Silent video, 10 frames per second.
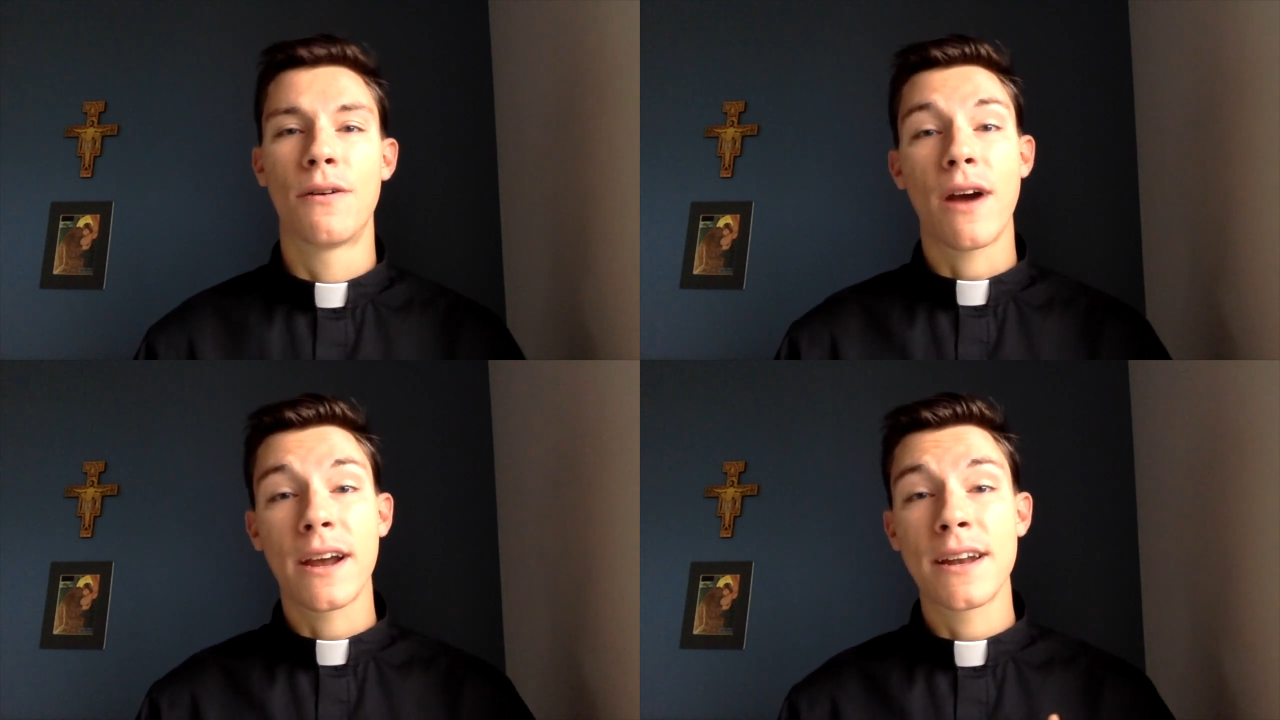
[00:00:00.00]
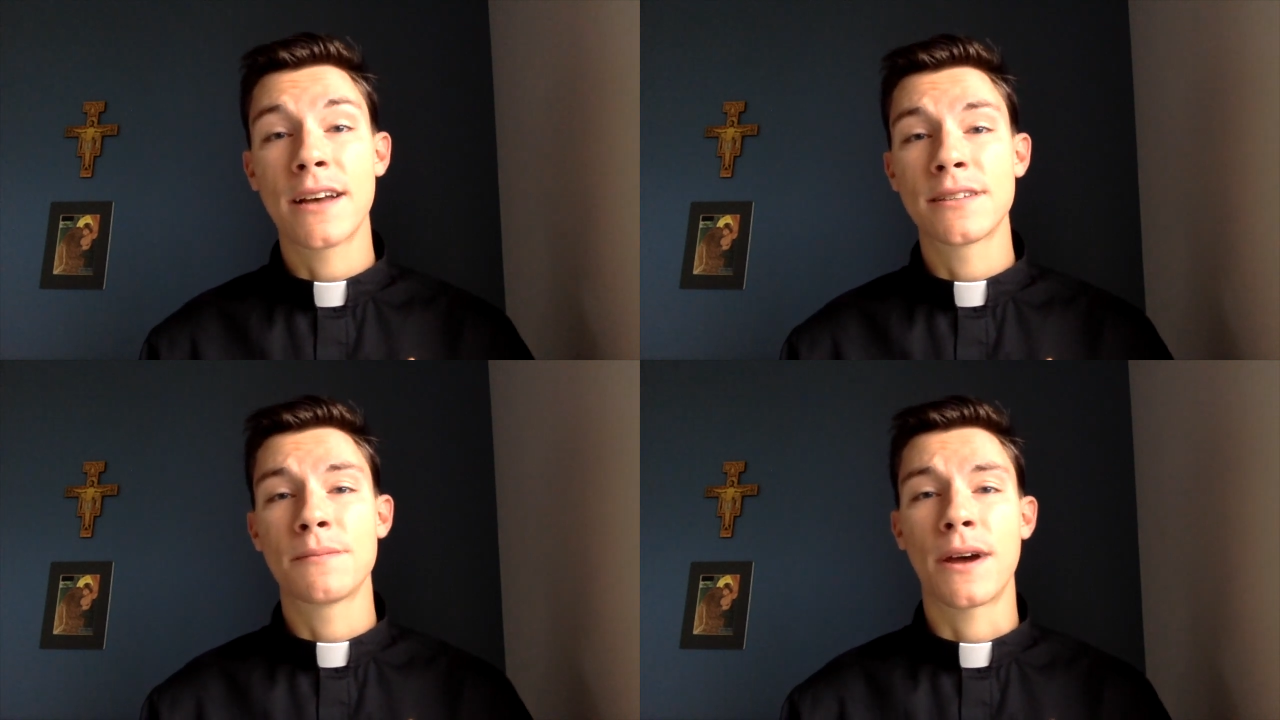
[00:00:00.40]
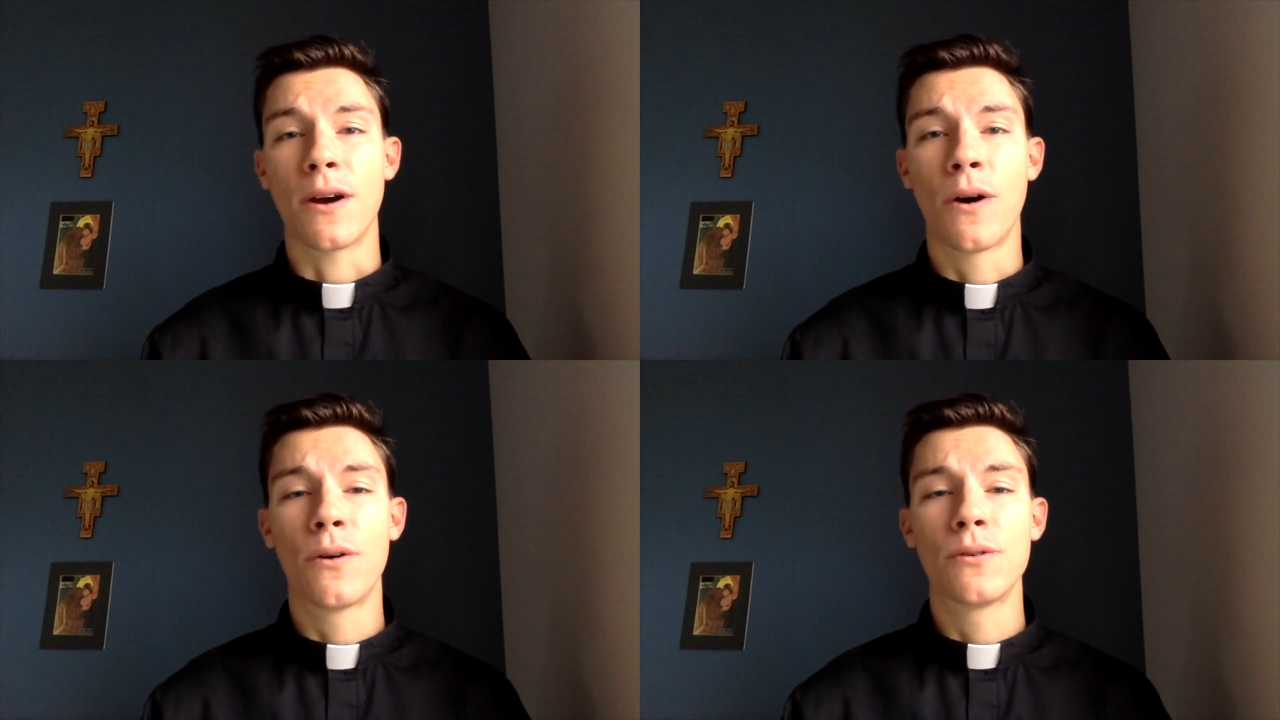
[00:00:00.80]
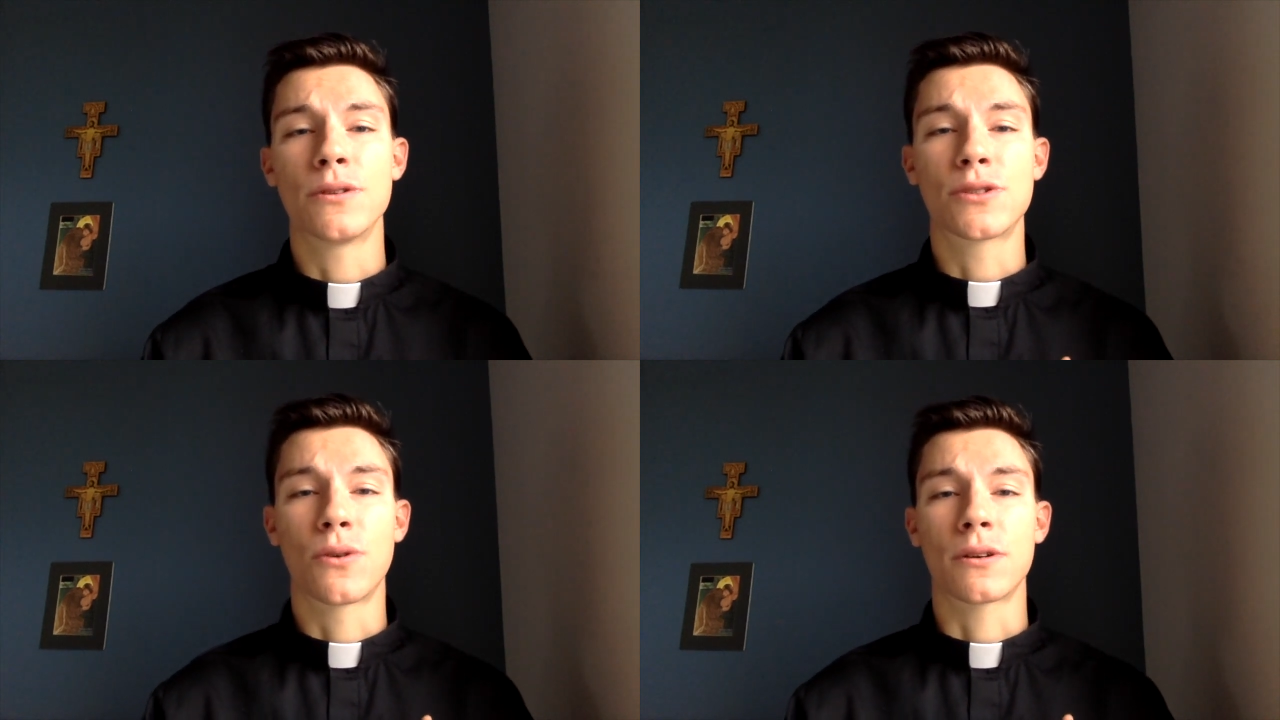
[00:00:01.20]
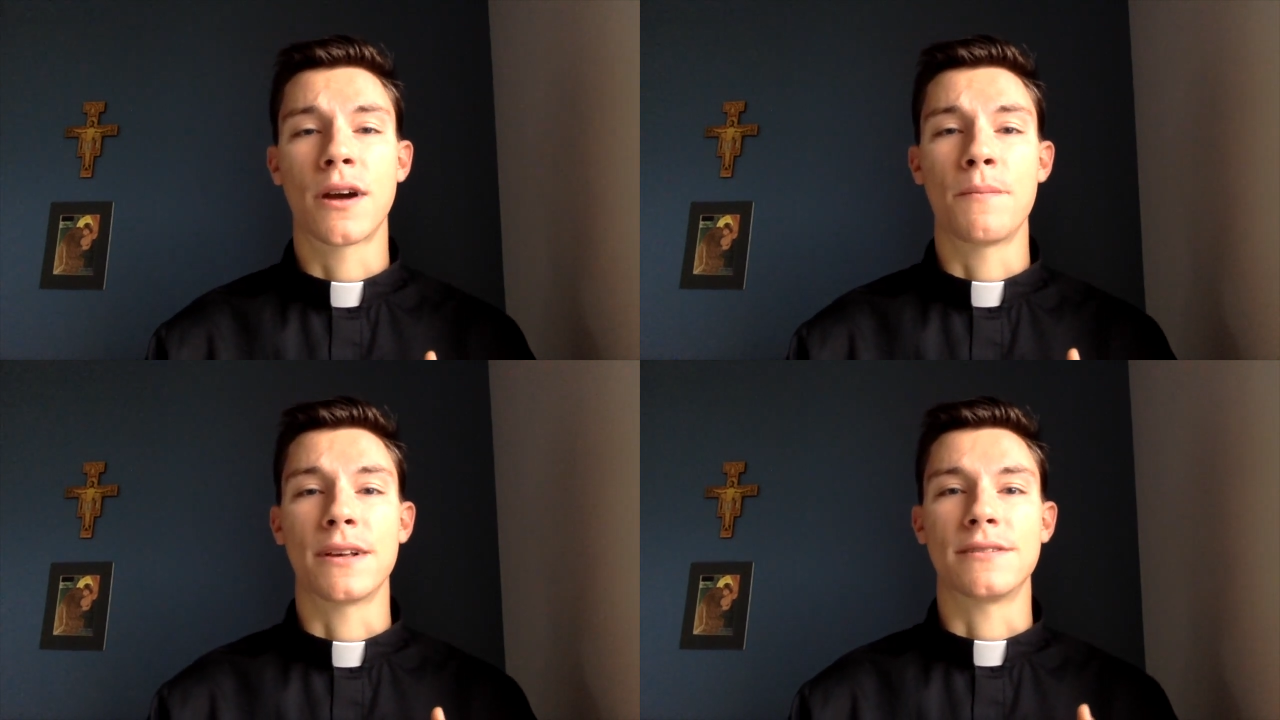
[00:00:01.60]
Recognizing my own
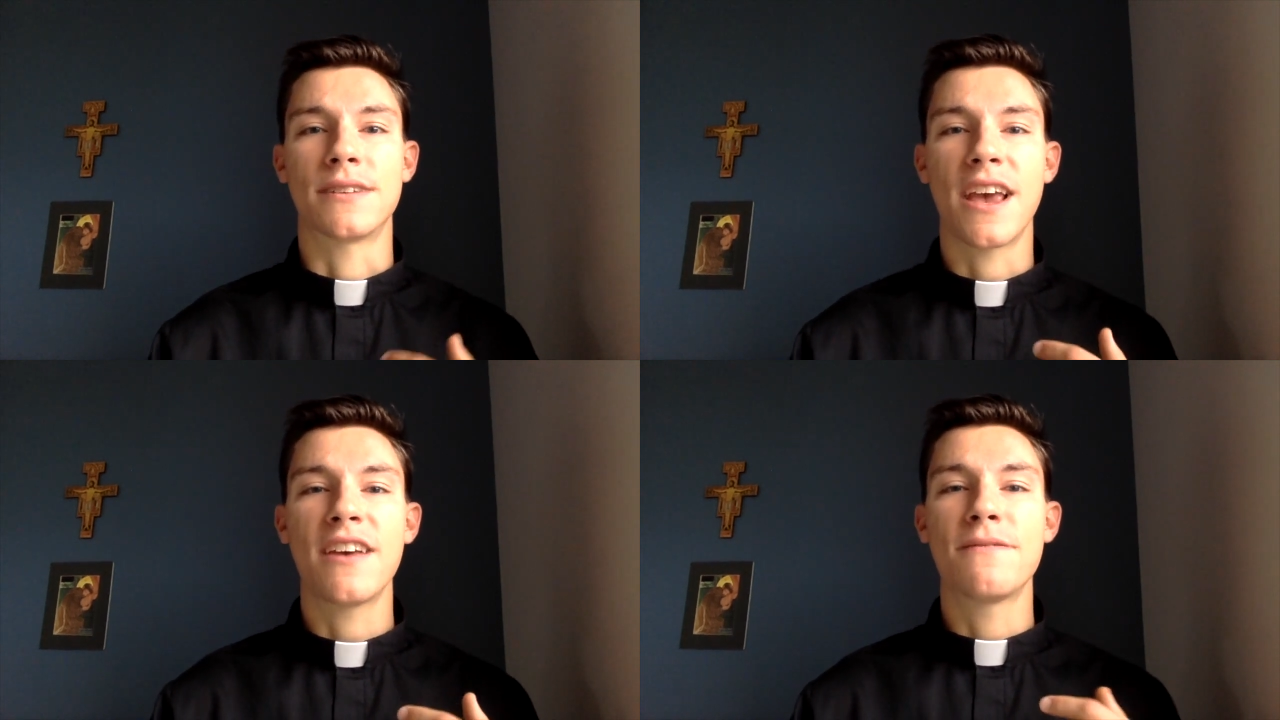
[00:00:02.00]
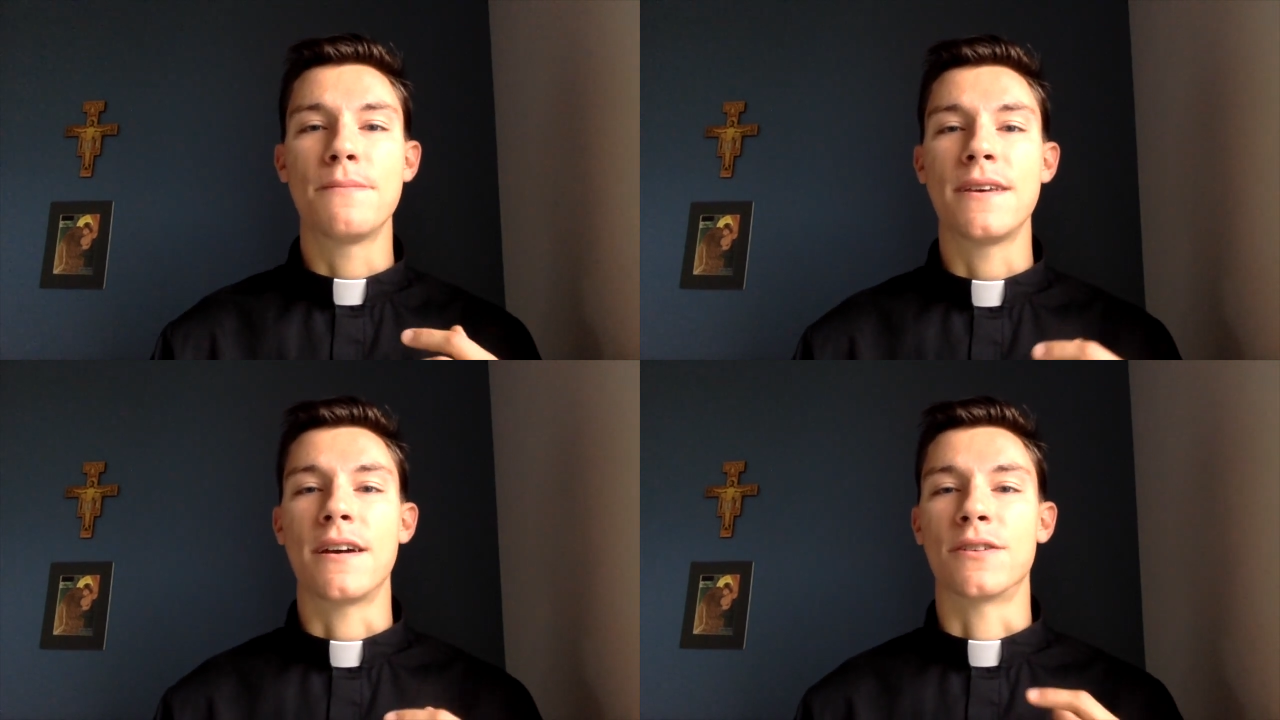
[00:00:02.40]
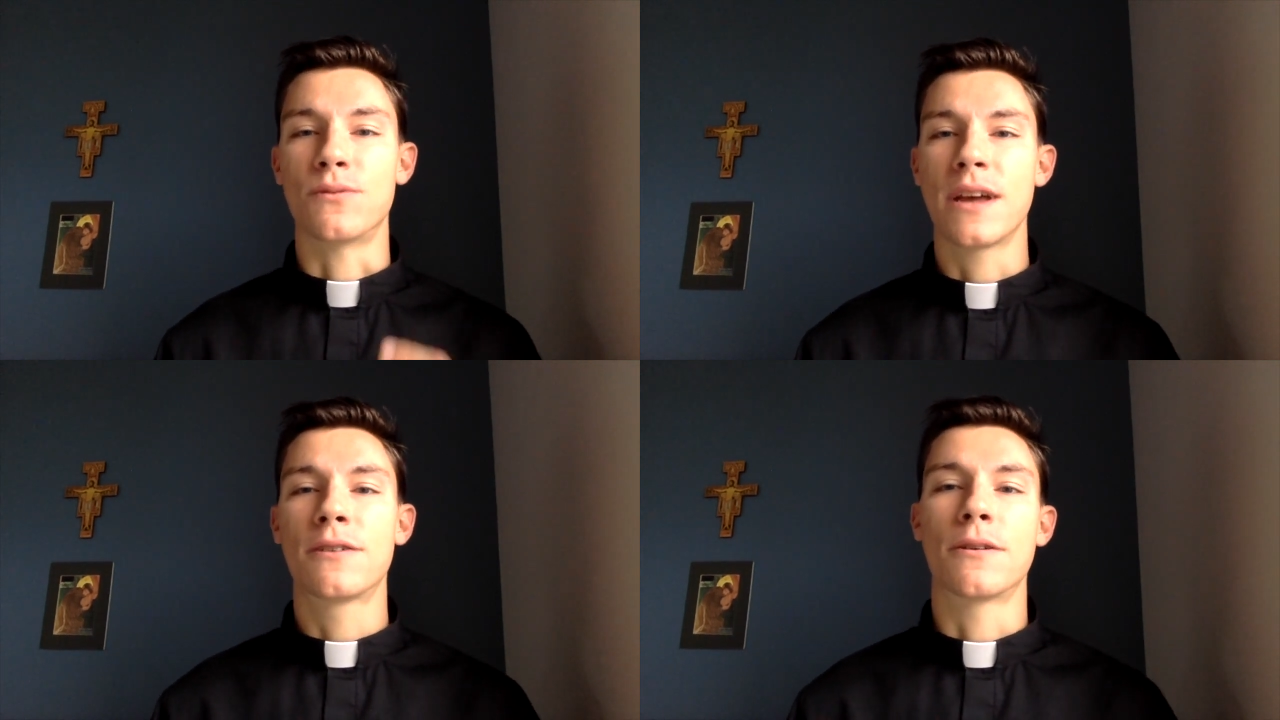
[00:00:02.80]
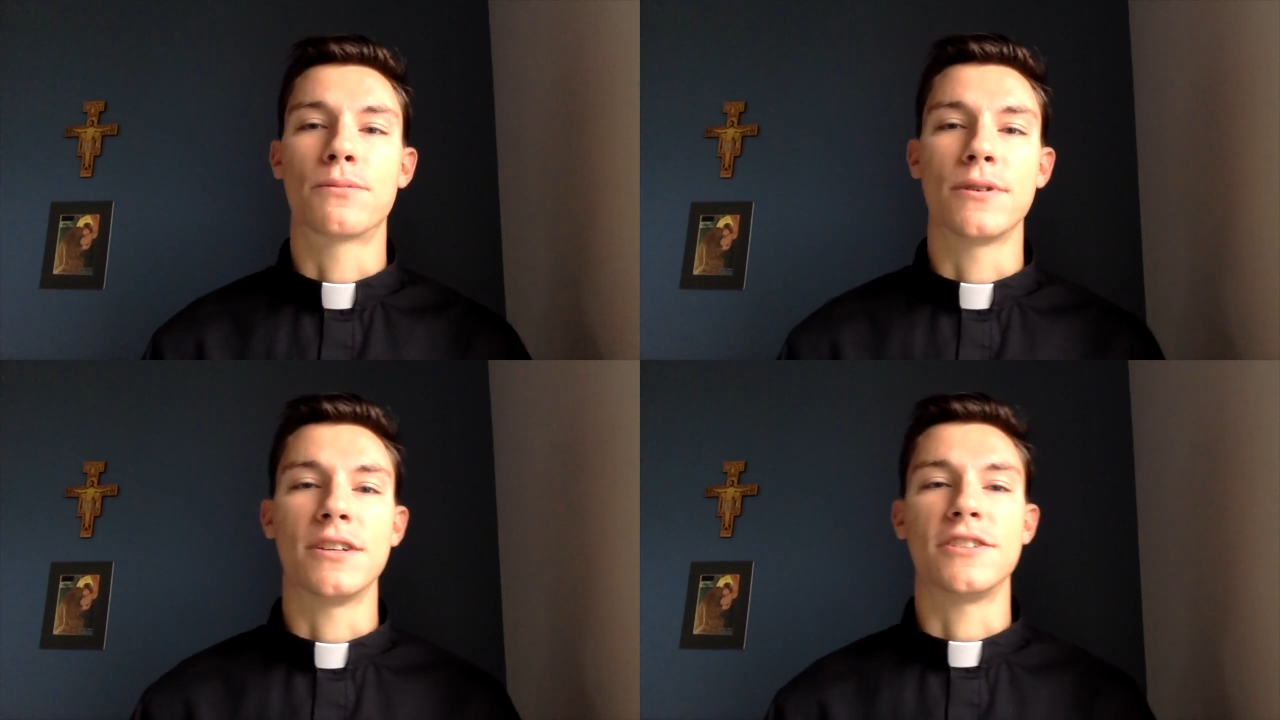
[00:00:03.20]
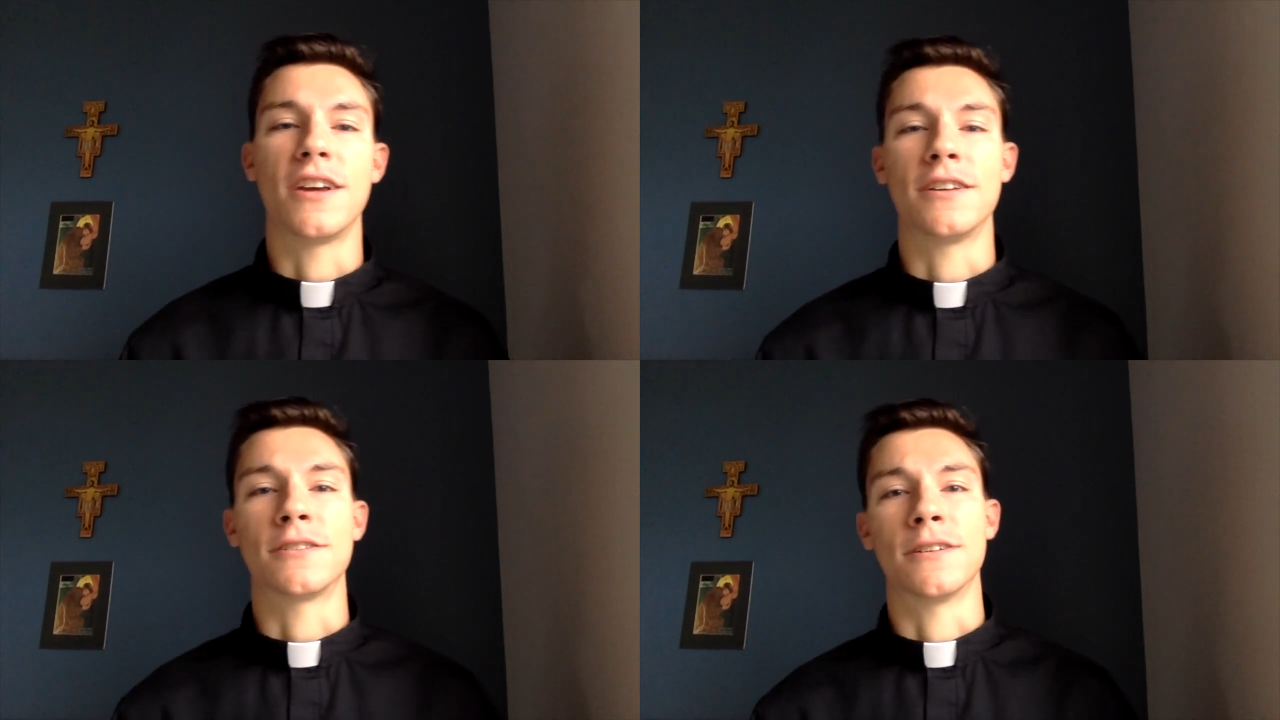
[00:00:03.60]
shortcomings gave me a greater
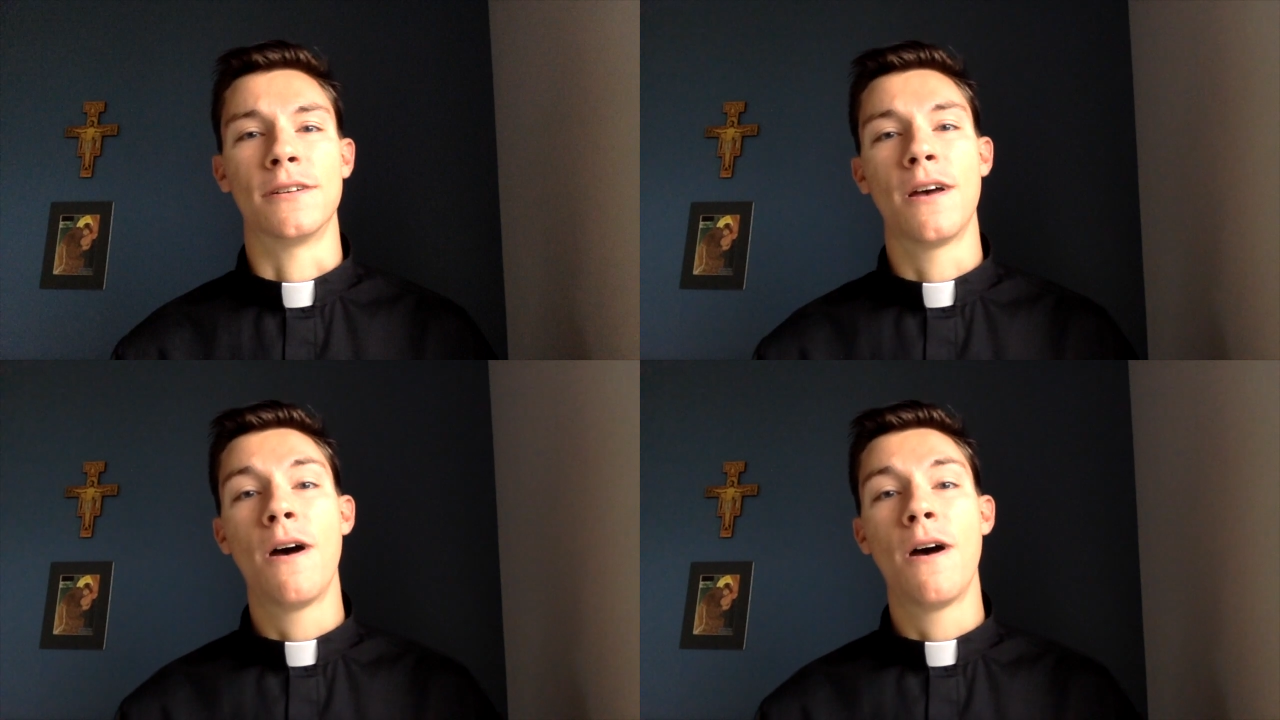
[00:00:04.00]
appreciation